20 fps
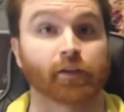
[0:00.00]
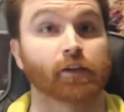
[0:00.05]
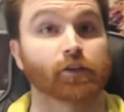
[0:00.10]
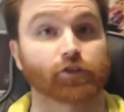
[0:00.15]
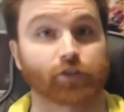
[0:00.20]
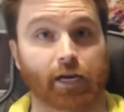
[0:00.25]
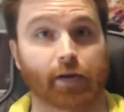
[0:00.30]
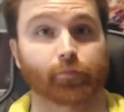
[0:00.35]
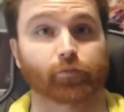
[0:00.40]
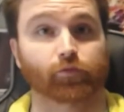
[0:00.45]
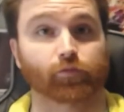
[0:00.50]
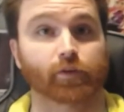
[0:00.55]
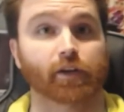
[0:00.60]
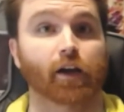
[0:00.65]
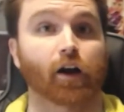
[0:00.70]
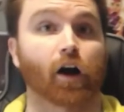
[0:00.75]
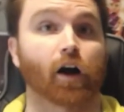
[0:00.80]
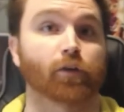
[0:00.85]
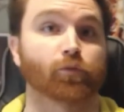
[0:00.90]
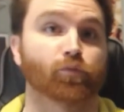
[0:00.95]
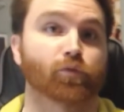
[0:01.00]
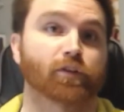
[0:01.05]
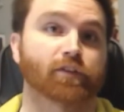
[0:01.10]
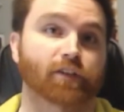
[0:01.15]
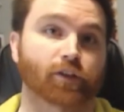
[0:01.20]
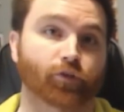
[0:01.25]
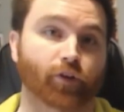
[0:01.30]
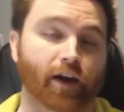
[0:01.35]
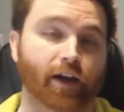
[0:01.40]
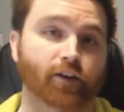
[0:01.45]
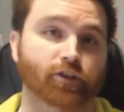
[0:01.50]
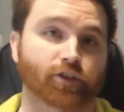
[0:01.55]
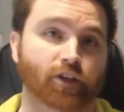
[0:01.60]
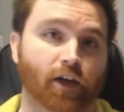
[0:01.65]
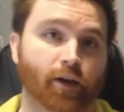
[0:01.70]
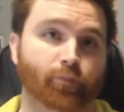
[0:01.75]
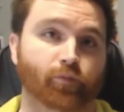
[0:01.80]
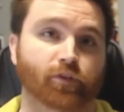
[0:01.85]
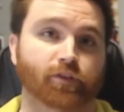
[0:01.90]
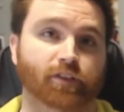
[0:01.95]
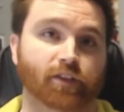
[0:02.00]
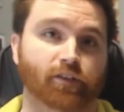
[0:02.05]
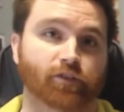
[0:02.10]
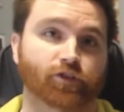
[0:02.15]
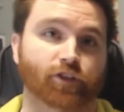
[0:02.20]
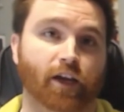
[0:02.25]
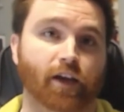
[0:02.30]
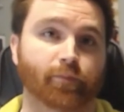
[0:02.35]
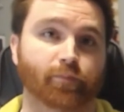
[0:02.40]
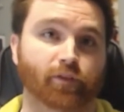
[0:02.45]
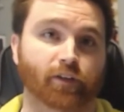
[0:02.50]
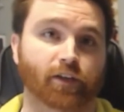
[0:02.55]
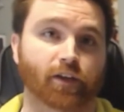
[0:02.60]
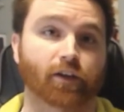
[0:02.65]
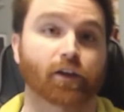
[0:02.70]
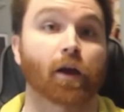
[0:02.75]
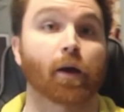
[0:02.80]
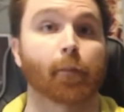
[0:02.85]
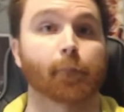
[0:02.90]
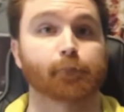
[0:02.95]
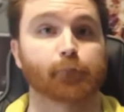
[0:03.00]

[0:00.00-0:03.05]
Champ 3 onward to Grand Champ was in Champ League,